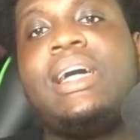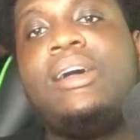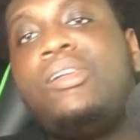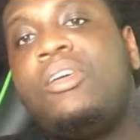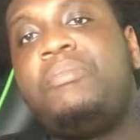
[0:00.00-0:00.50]
like
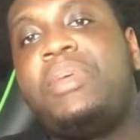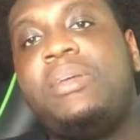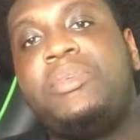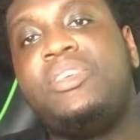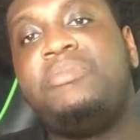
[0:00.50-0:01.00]
a lot of
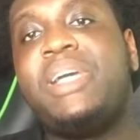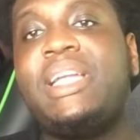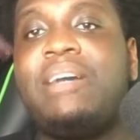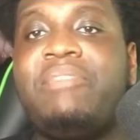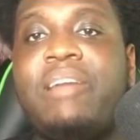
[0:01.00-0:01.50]
people who
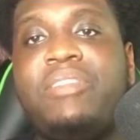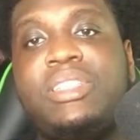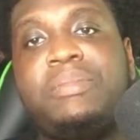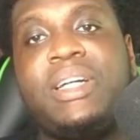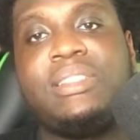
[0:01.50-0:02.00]
paid that
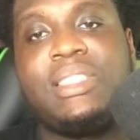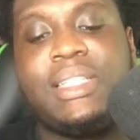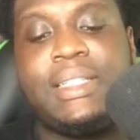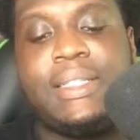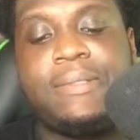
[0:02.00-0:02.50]
£500
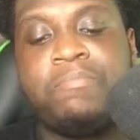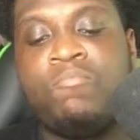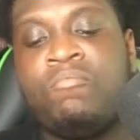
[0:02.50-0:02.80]
ticket?